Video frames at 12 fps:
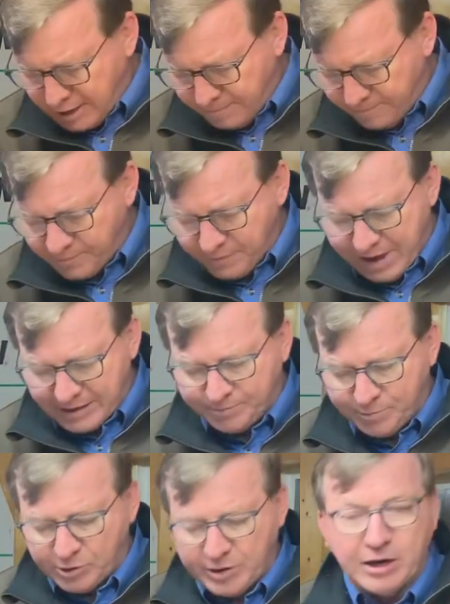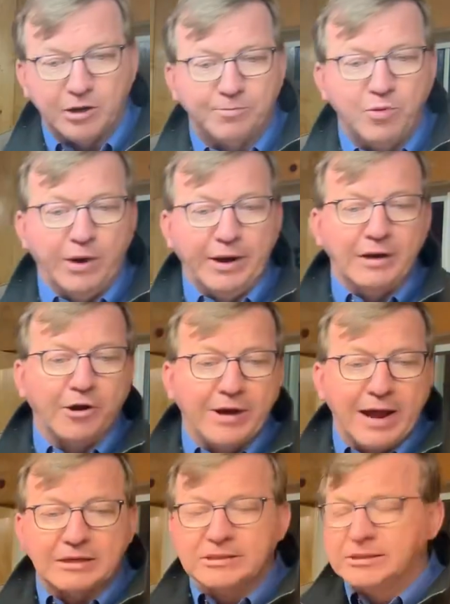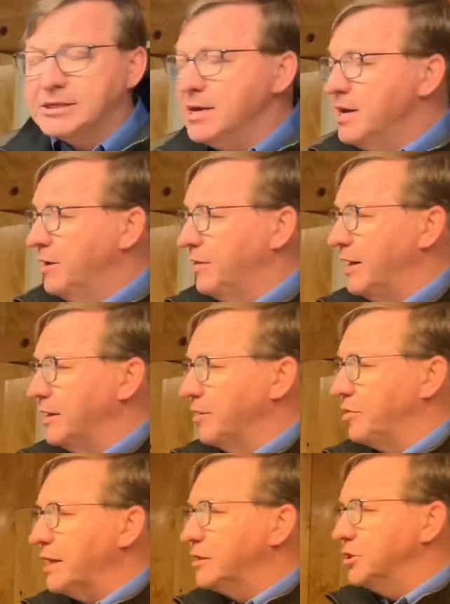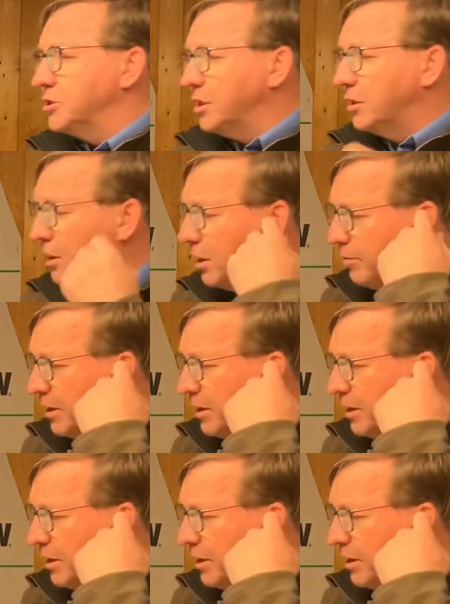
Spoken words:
from that particular point. Our next thing to think just a little bit